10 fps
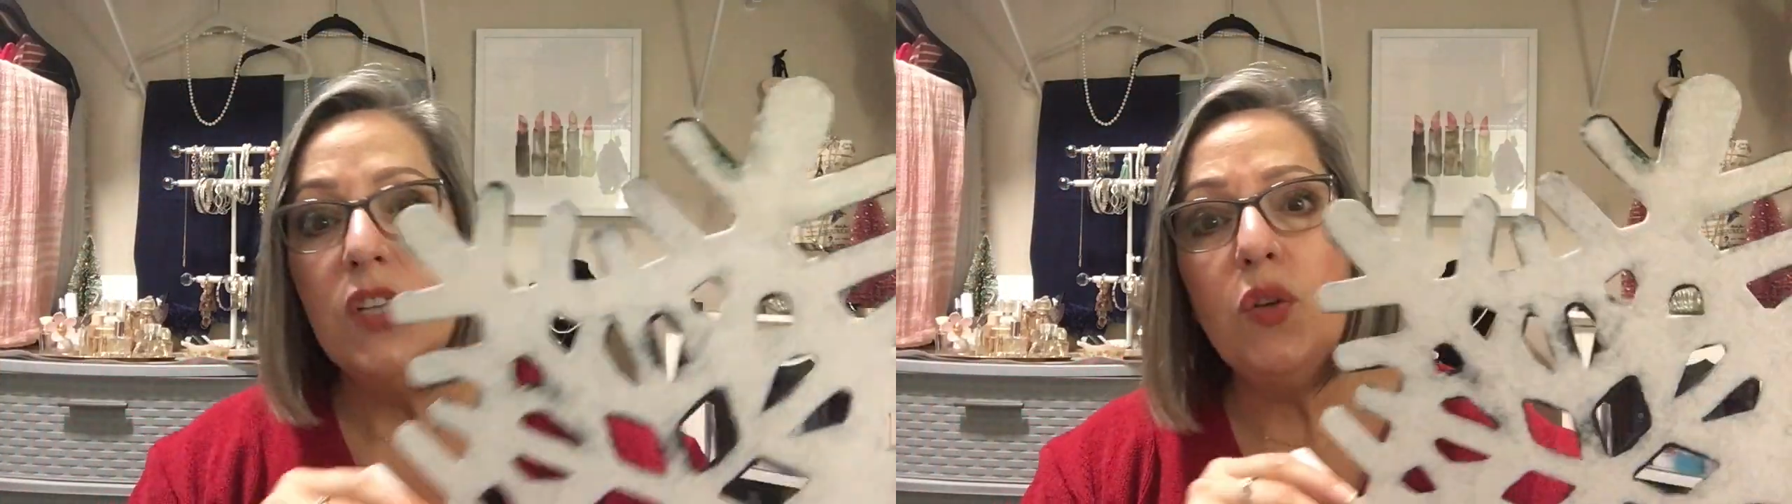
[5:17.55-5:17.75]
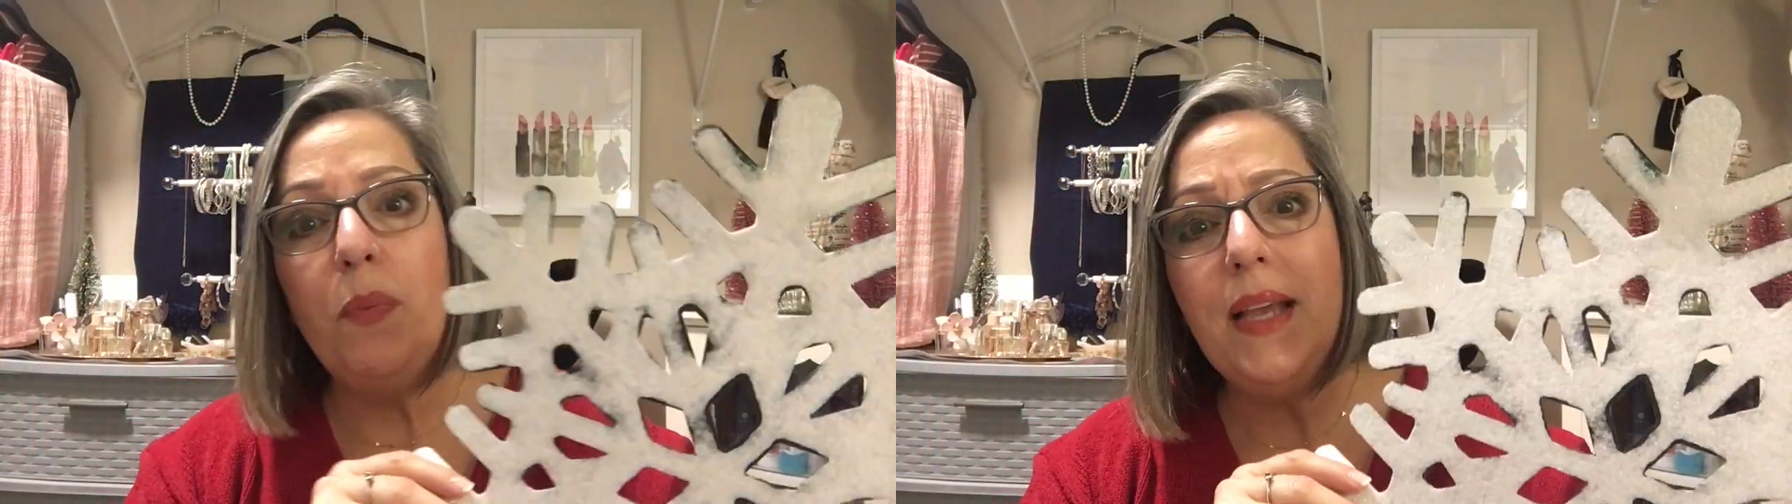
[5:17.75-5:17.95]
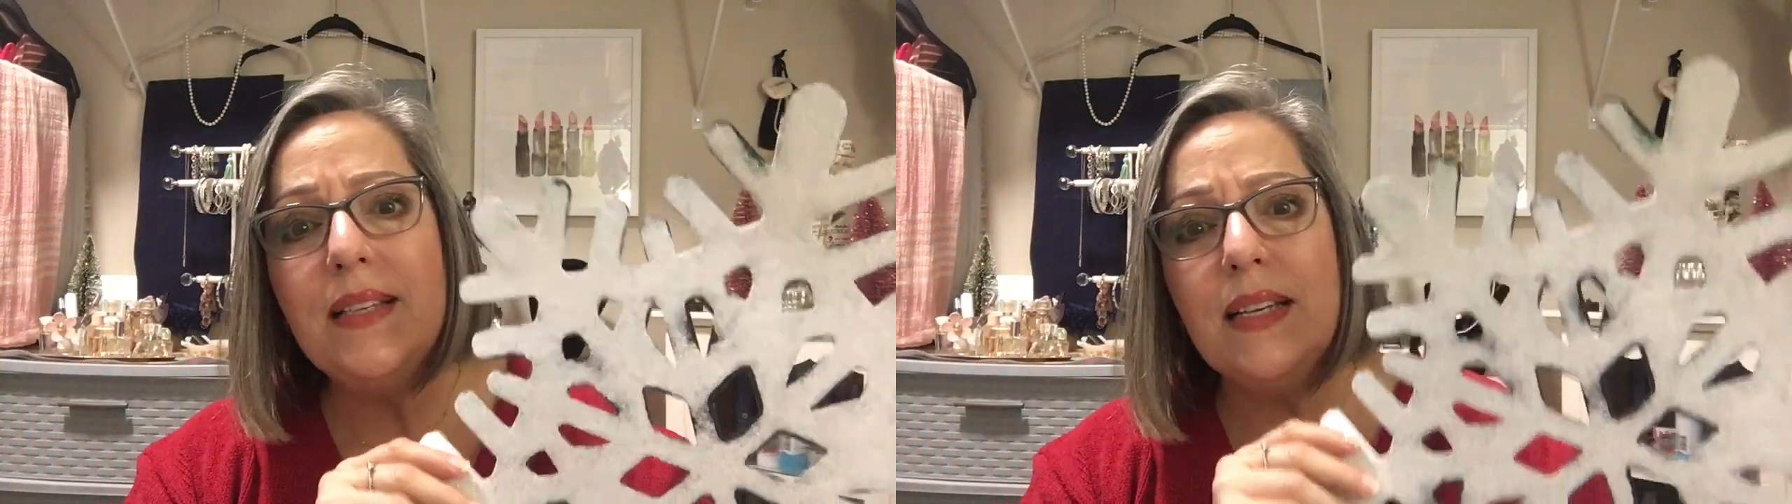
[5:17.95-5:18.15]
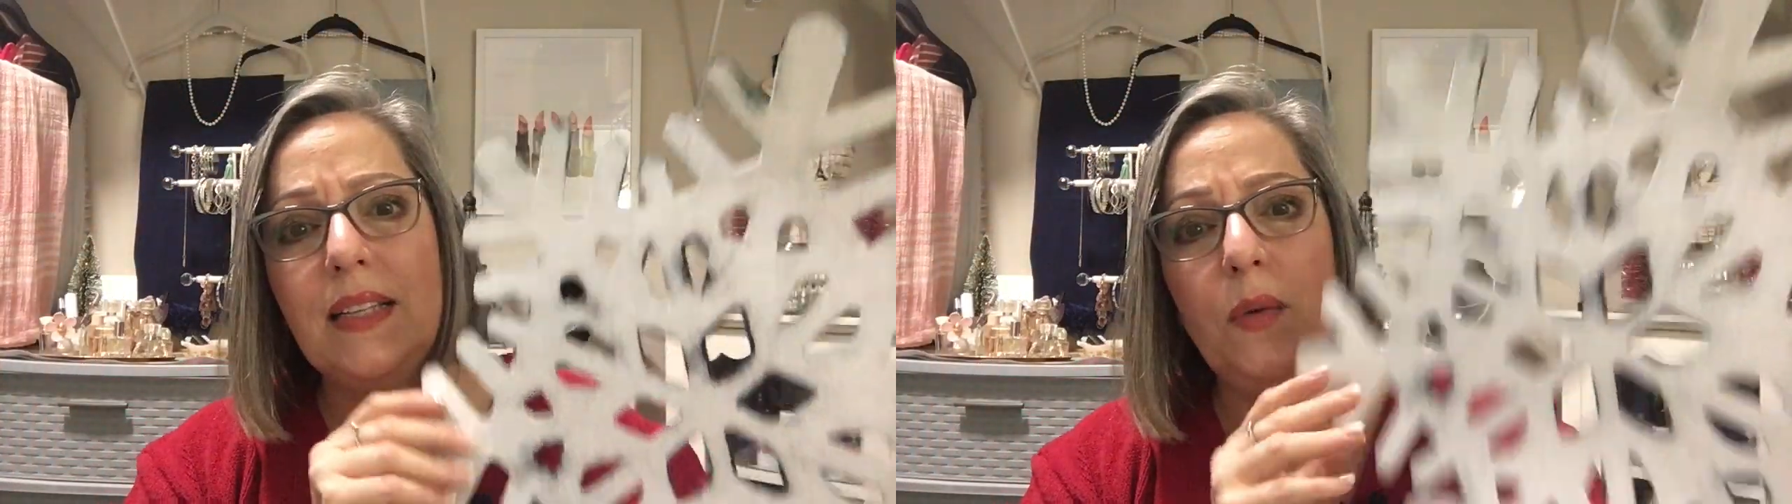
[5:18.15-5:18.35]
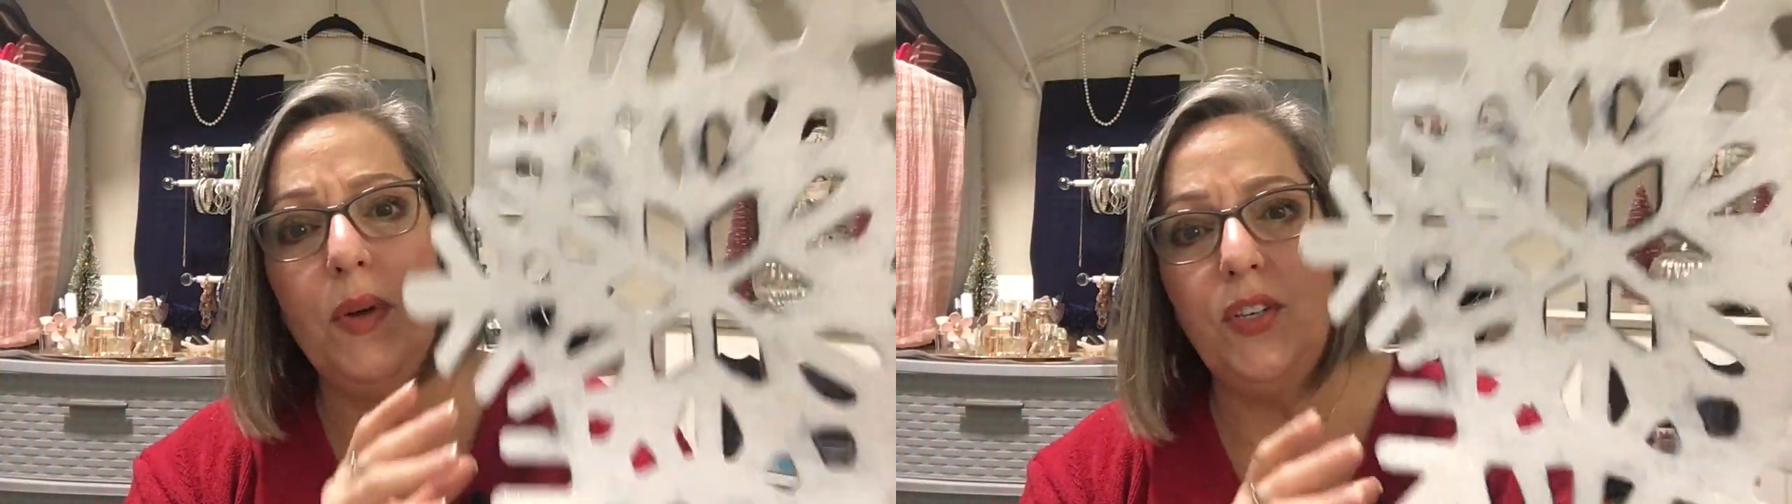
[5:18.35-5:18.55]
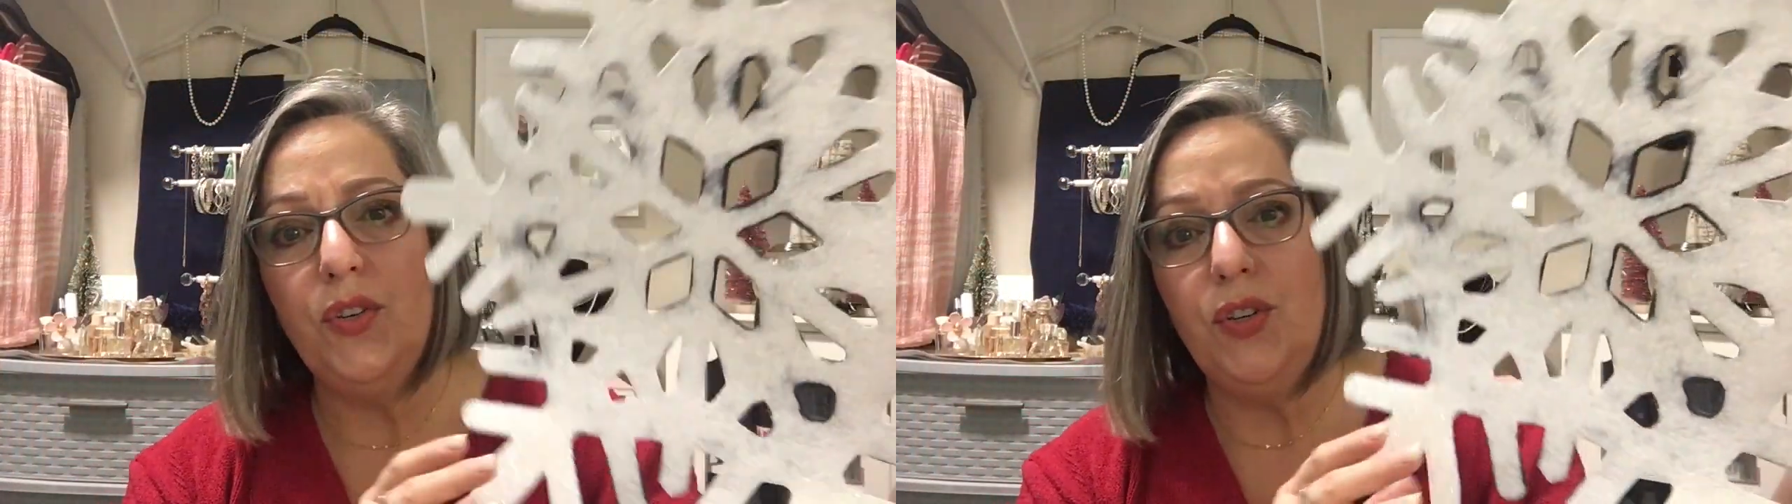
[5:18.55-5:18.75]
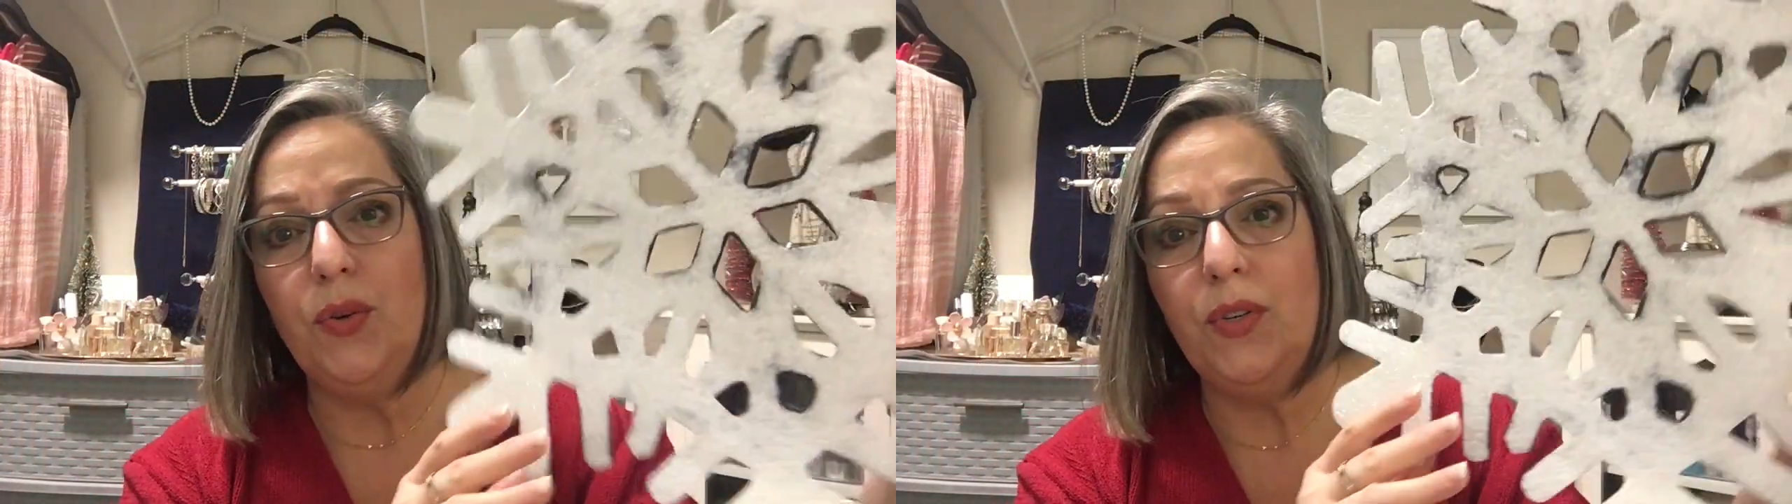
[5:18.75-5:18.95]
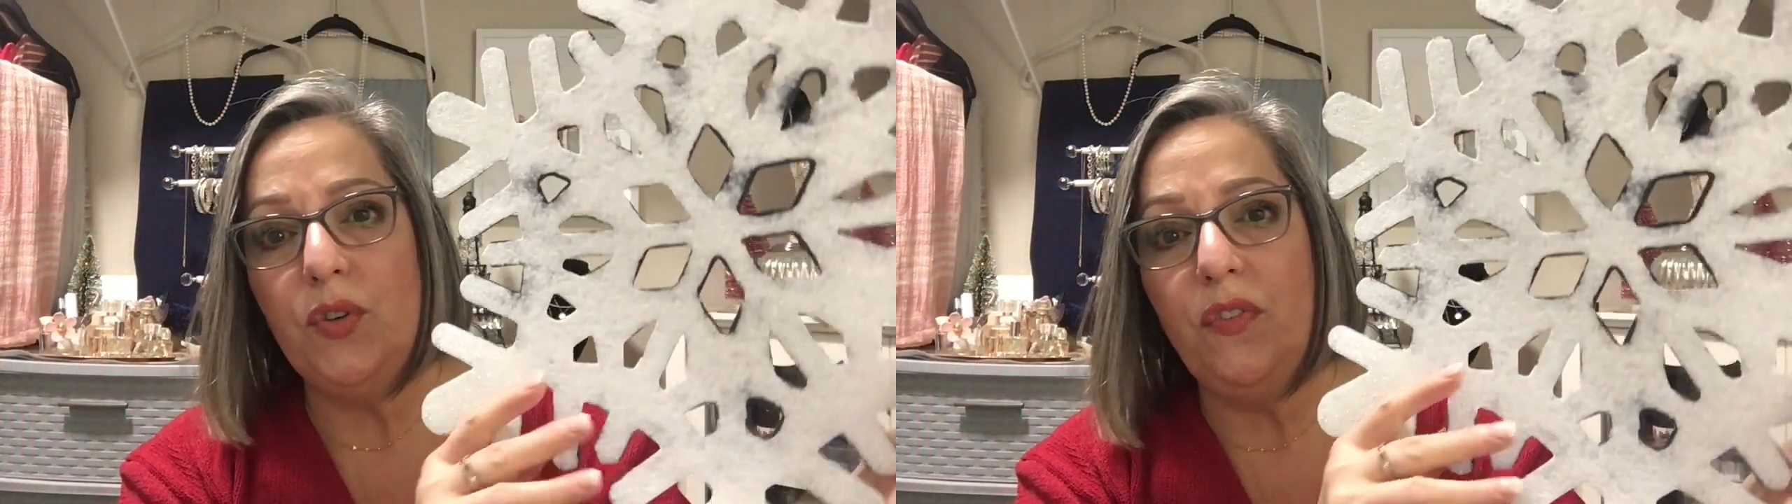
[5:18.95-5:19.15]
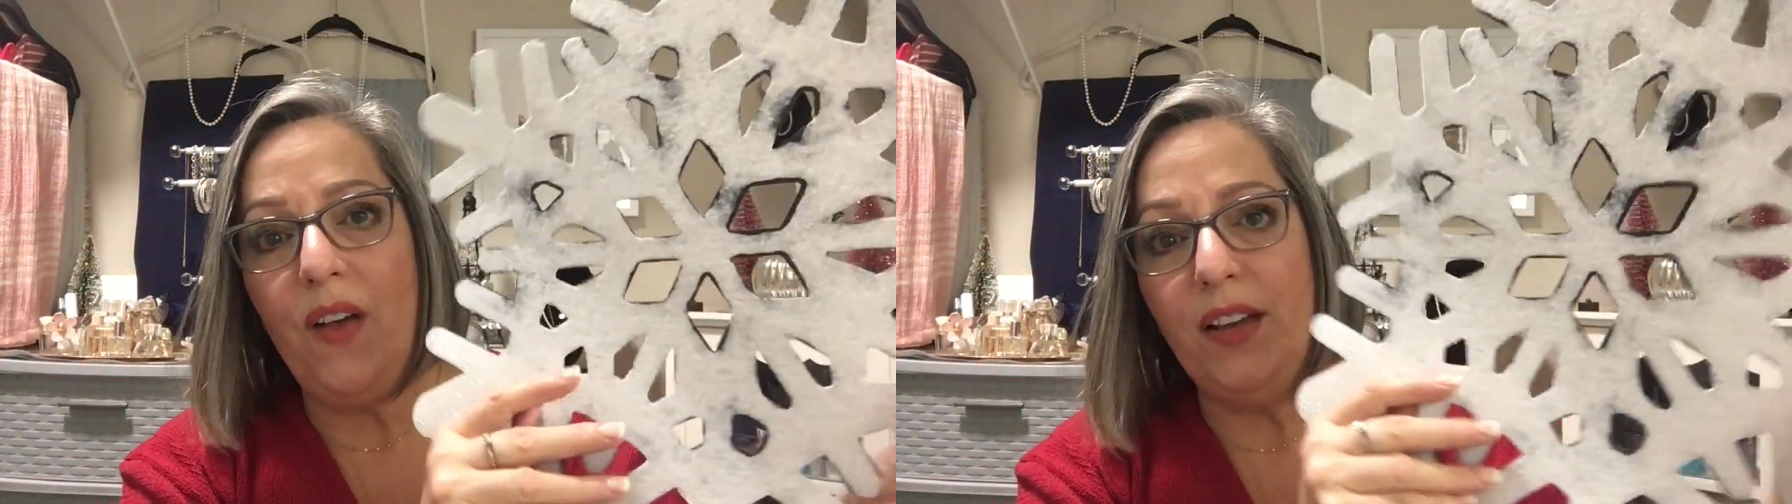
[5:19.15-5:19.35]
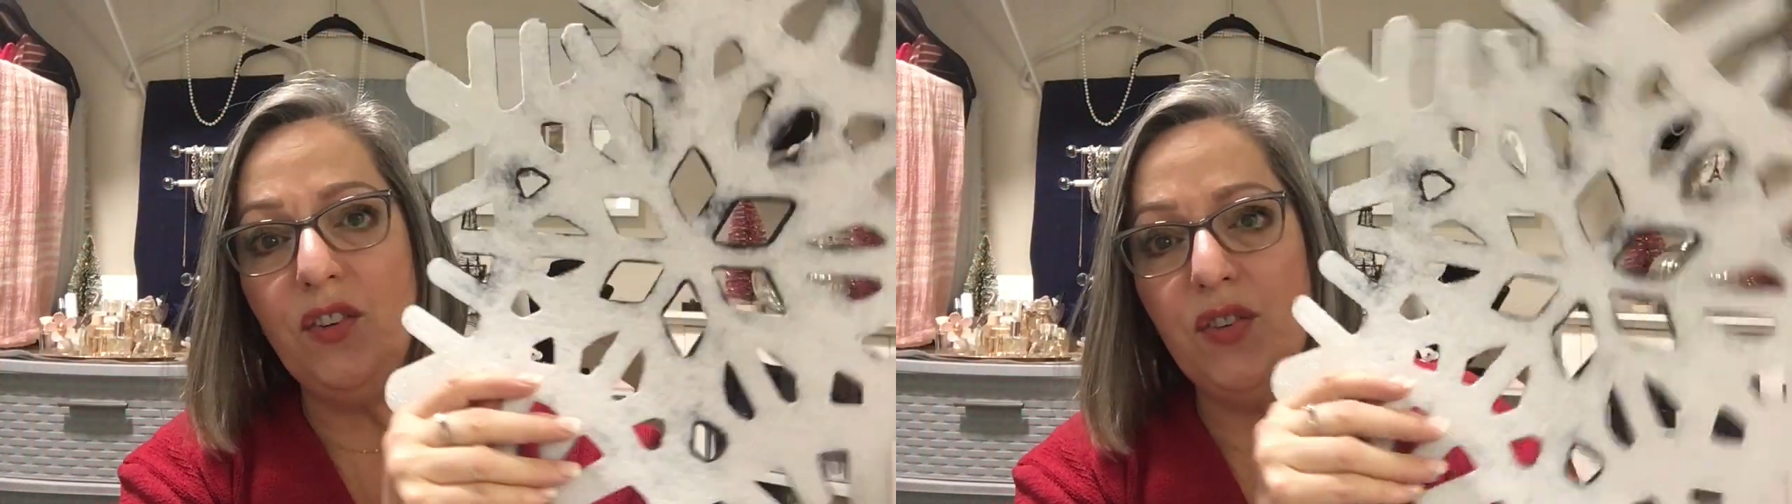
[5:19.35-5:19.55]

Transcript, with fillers: So basically what you do is you find